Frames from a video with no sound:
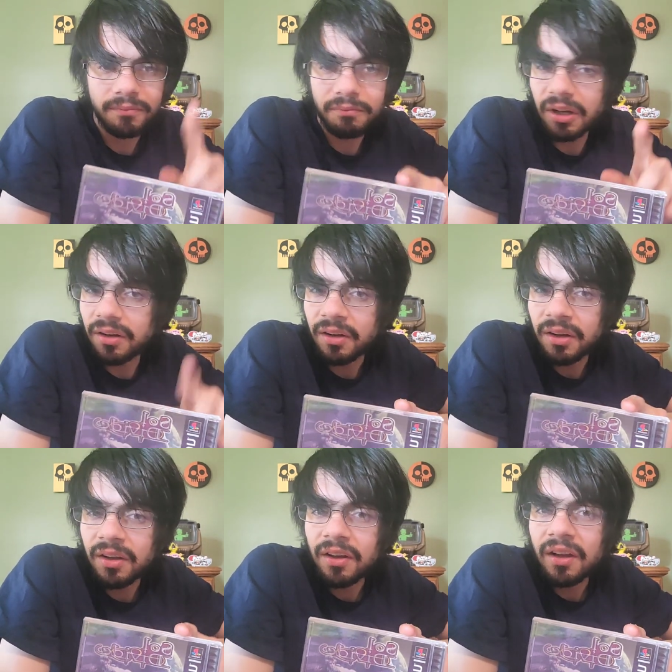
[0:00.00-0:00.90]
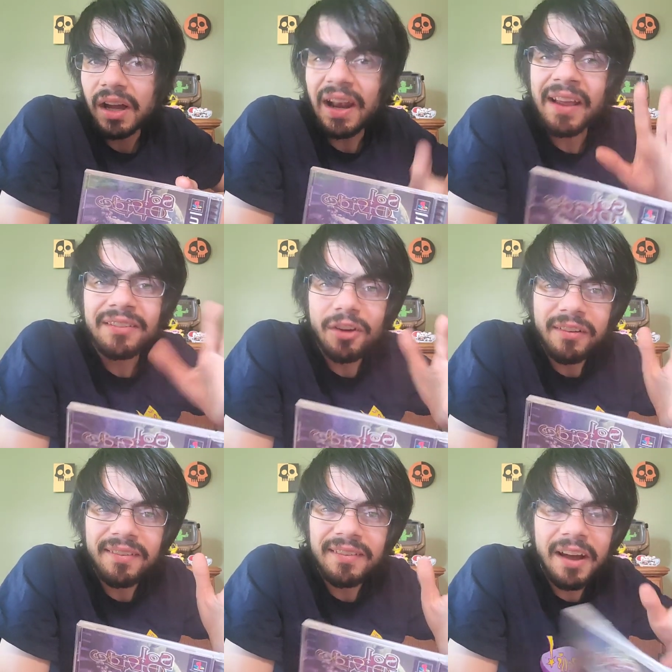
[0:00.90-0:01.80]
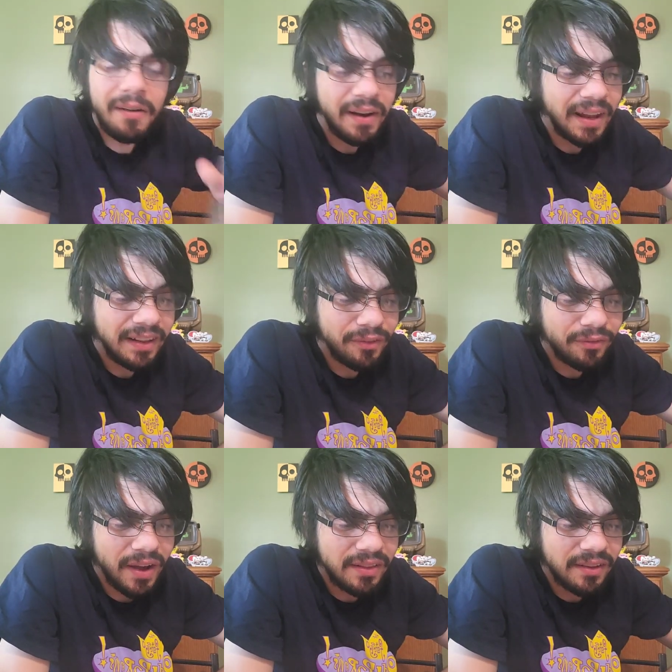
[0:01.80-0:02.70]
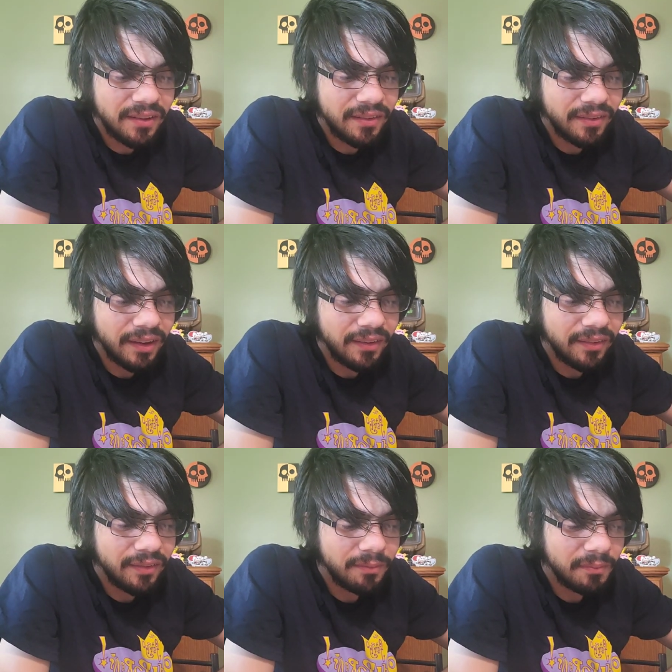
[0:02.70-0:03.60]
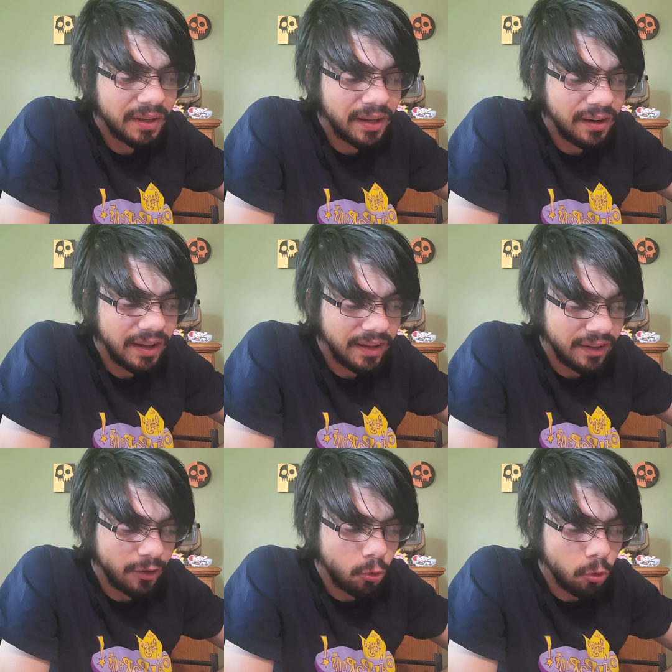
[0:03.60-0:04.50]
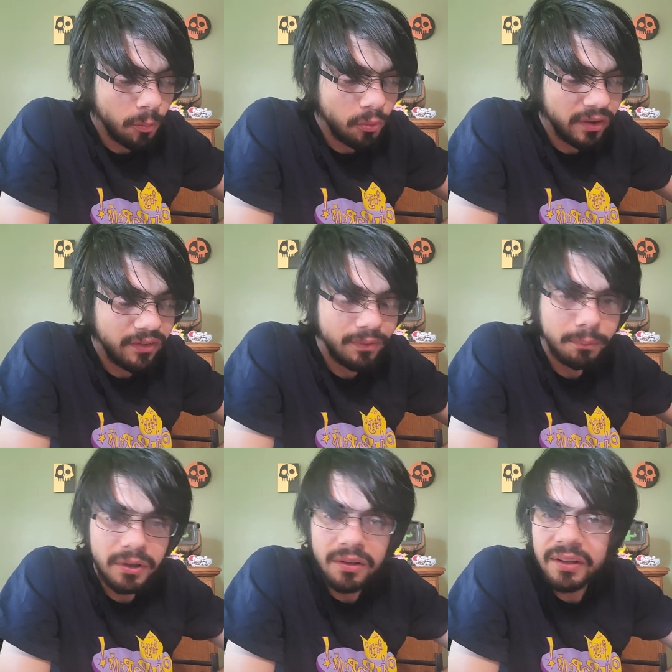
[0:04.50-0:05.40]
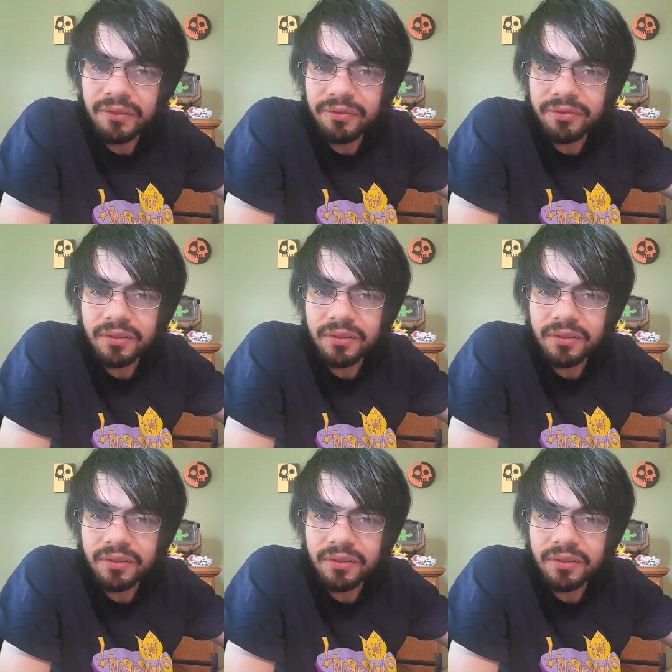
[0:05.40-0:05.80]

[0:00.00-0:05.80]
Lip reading: But I like the art style, and I like the fact that it's in kind of like incorporates melee